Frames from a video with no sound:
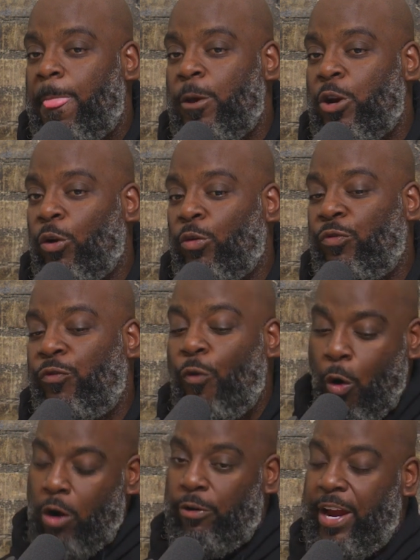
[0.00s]
You know,
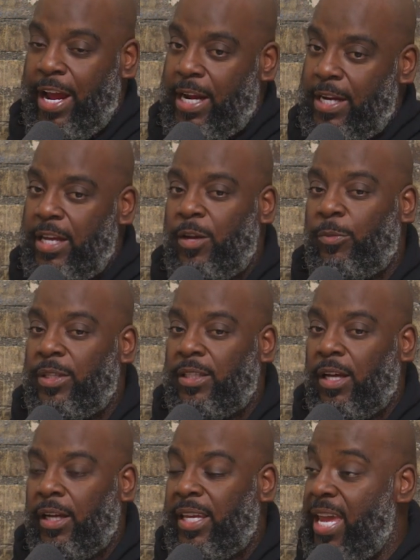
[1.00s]
foreign. It was
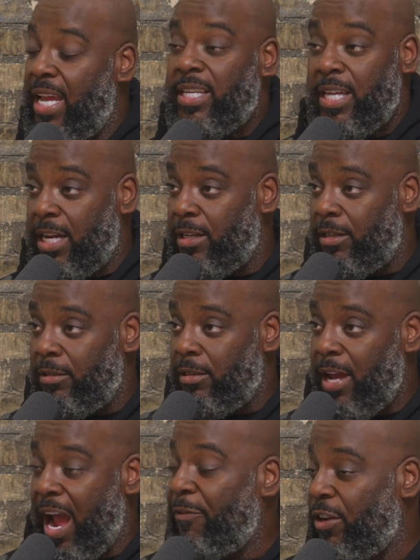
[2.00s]
uh, Kenyan
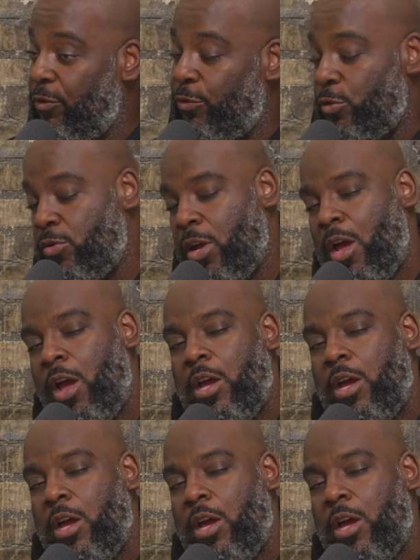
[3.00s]
mm-hmm. African food.